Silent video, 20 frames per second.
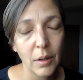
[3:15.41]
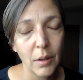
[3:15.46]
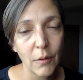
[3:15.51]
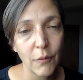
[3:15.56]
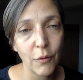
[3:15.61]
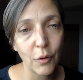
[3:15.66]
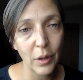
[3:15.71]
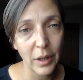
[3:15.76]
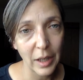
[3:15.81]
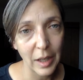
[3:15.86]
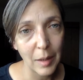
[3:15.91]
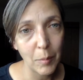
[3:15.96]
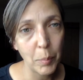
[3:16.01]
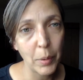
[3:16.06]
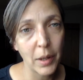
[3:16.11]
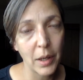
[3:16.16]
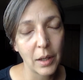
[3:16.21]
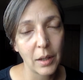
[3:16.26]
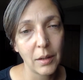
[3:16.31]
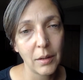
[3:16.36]
for
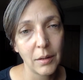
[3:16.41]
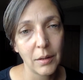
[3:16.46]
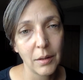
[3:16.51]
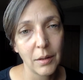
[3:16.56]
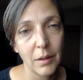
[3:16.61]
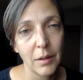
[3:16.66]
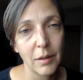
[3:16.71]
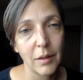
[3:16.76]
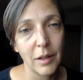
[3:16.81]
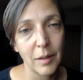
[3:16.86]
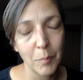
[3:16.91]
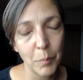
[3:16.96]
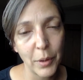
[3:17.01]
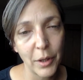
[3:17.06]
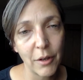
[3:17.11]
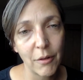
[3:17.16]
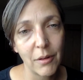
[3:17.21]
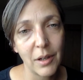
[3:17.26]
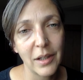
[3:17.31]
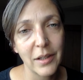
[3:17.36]
keeping the
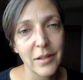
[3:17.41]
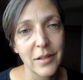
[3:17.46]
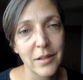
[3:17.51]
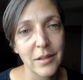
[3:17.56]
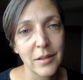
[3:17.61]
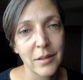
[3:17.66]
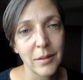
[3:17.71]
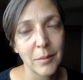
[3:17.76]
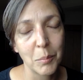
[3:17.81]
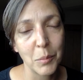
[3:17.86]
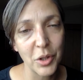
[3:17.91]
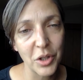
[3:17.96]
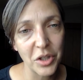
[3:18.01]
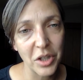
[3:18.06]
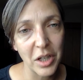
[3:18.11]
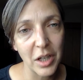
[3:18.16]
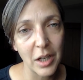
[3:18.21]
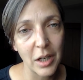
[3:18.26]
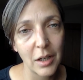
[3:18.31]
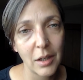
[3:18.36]
imperialist
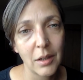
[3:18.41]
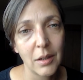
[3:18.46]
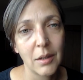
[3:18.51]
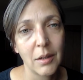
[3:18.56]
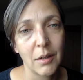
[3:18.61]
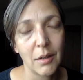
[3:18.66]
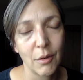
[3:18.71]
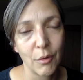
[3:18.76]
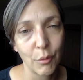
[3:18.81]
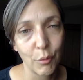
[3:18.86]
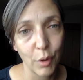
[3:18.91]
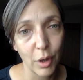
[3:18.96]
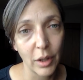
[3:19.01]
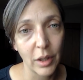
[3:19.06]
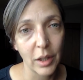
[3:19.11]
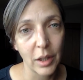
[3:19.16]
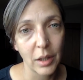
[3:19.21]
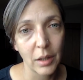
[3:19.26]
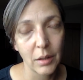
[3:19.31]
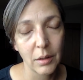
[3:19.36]
machine
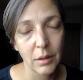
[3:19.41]
running.